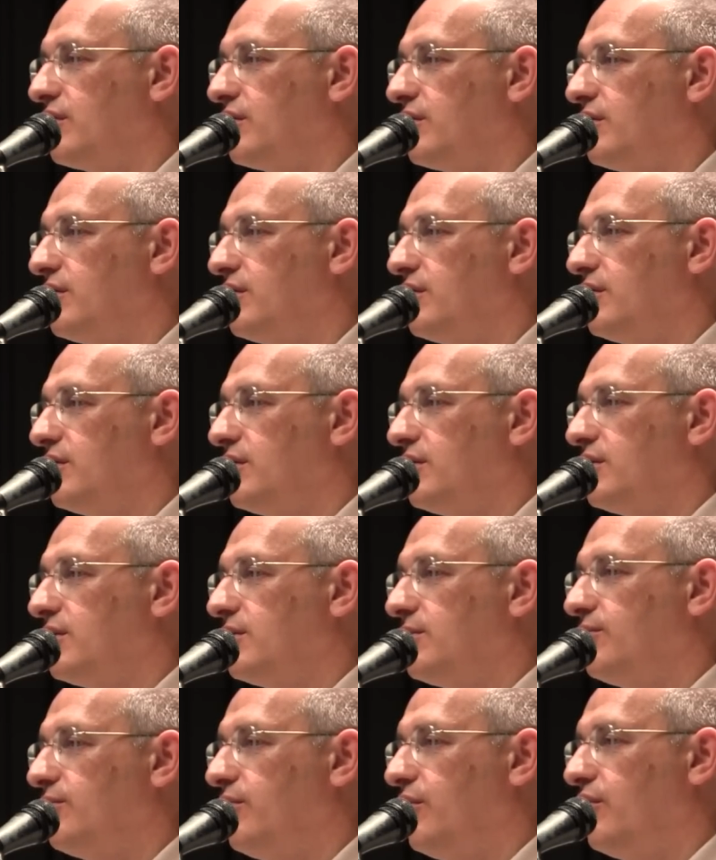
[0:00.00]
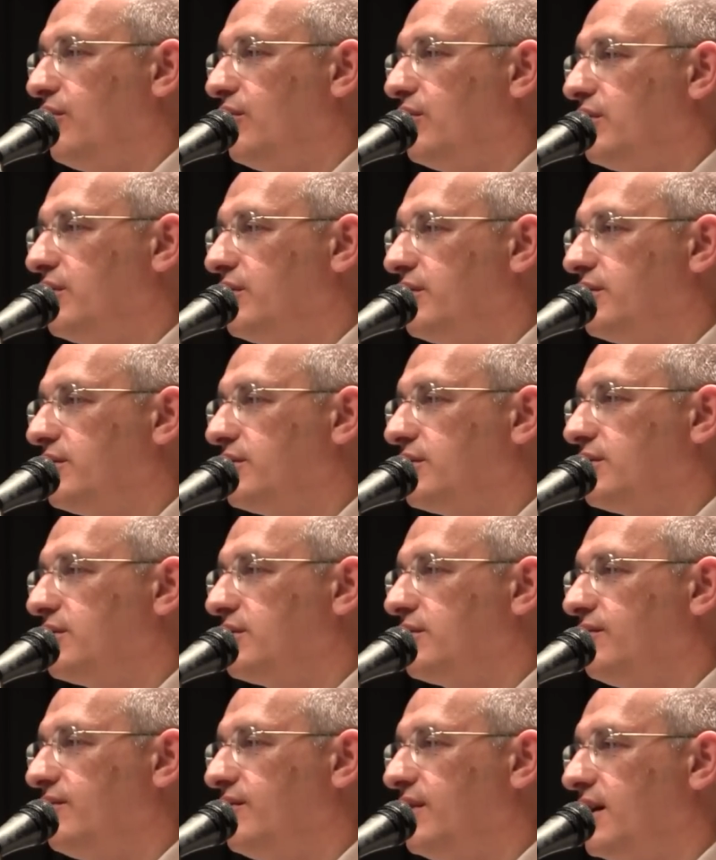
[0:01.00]
If a person, he
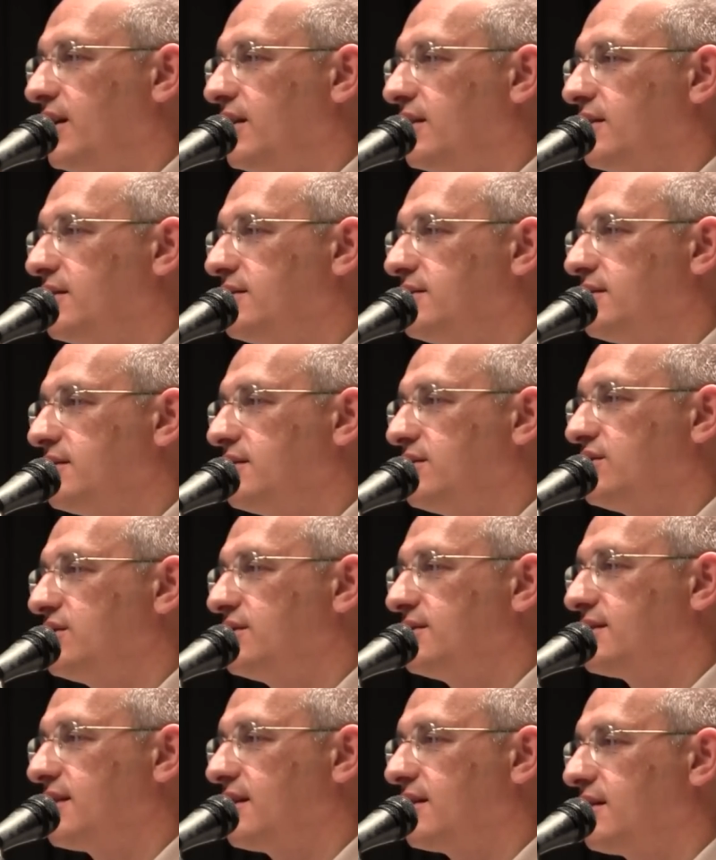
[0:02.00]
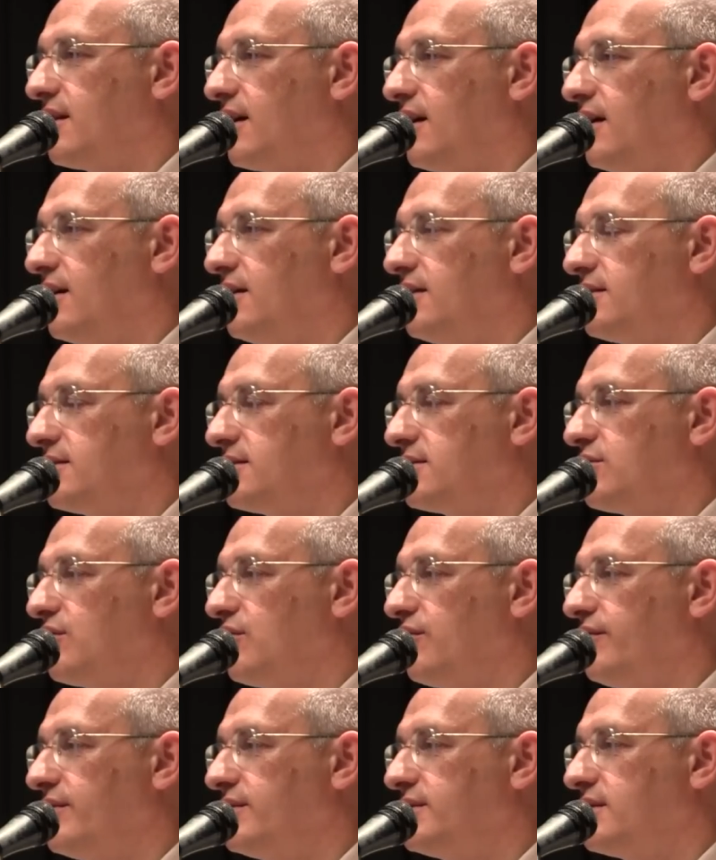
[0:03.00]
knows little about God,
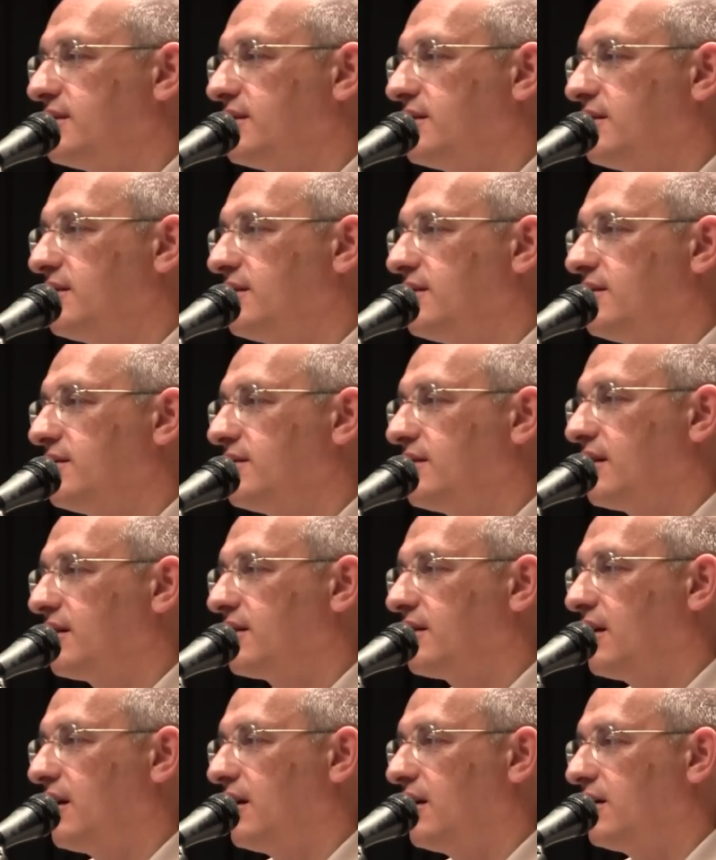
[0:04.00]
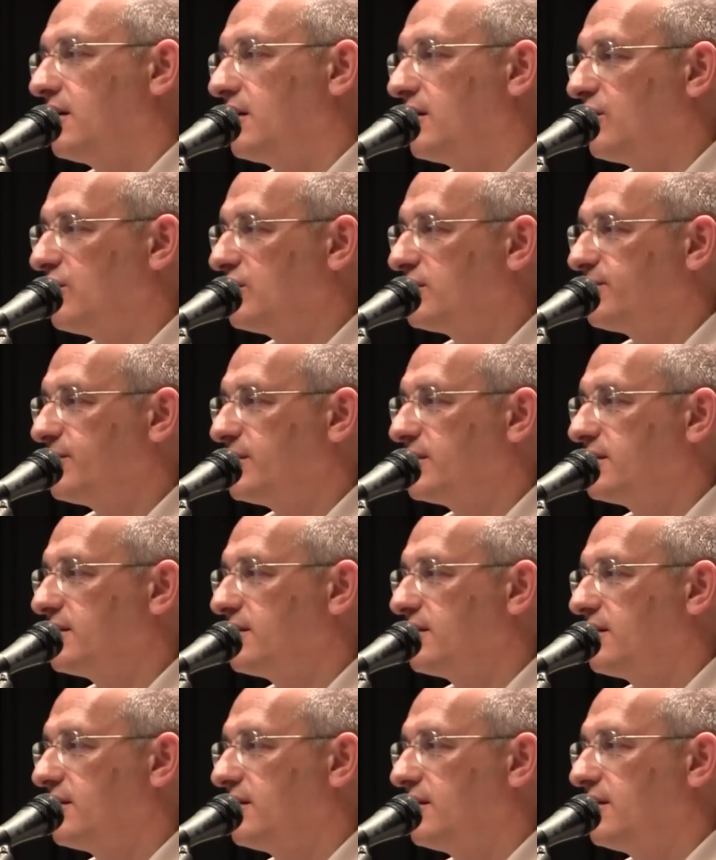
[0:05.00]
purity, conscious, then he
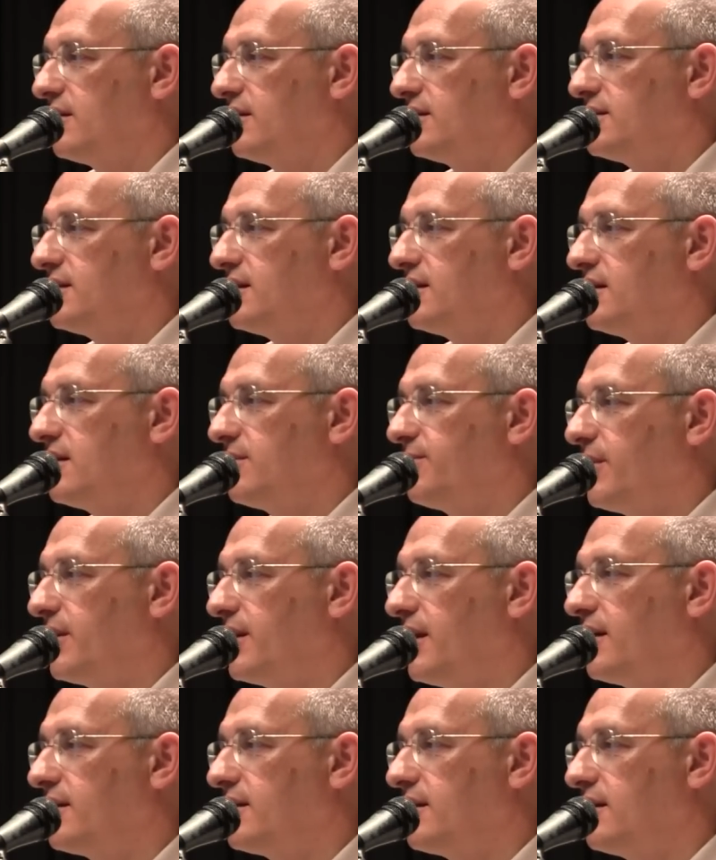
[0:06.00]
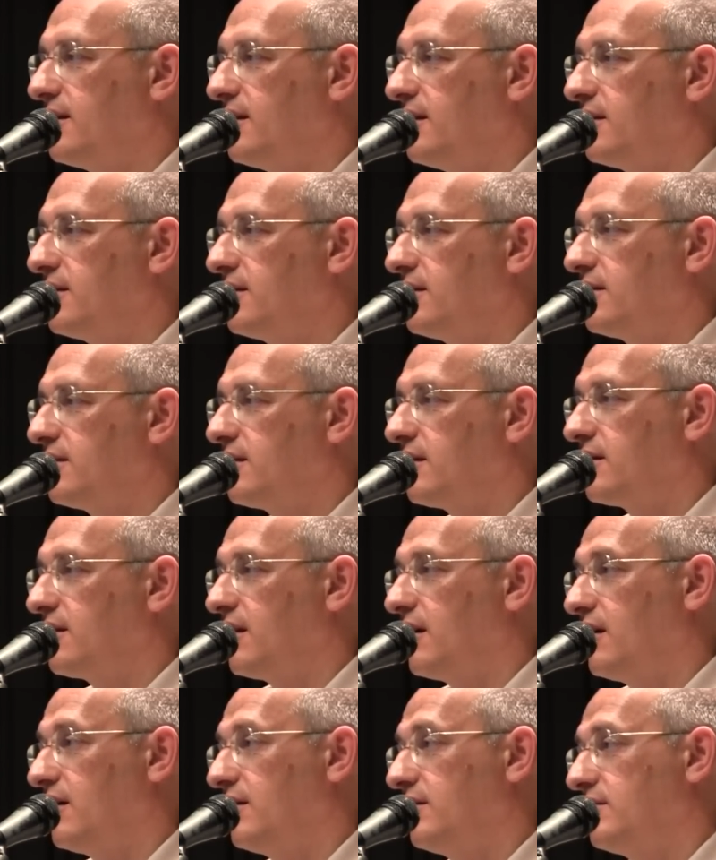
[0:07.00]
puts a signature. If
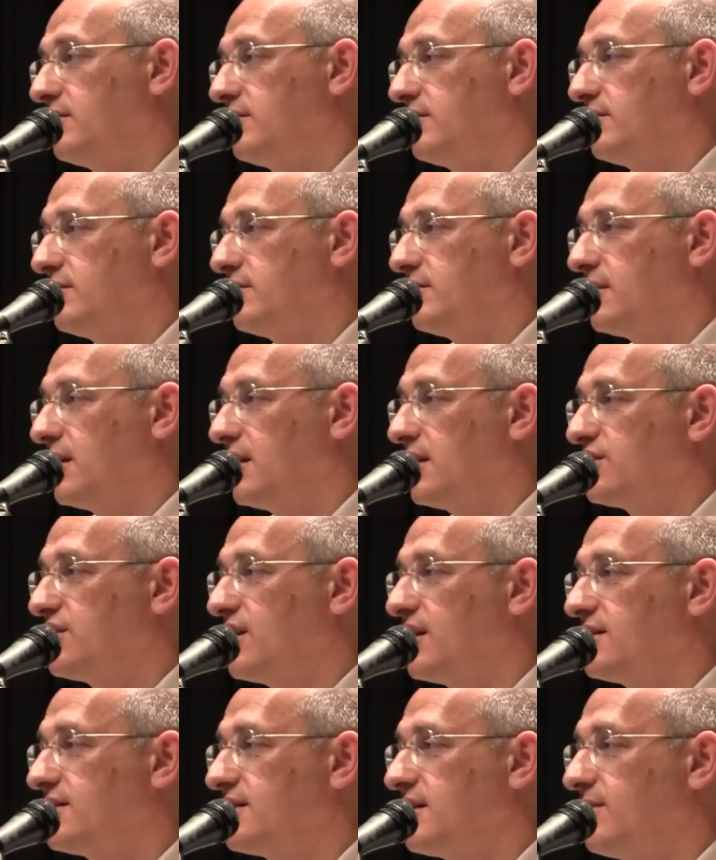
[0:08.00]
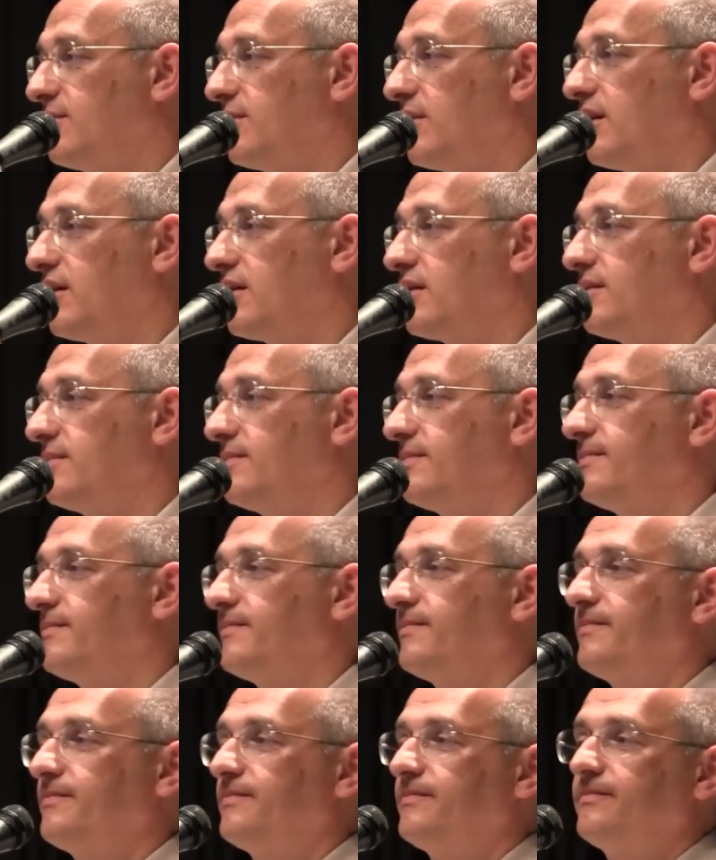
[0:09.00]
there are no, then it's a common law
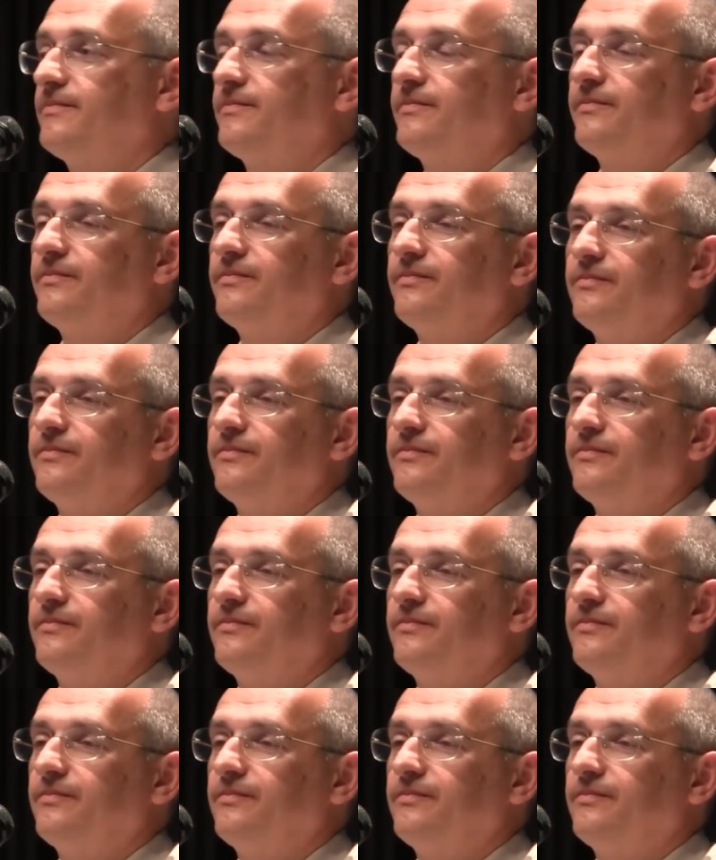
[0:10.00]
marriage.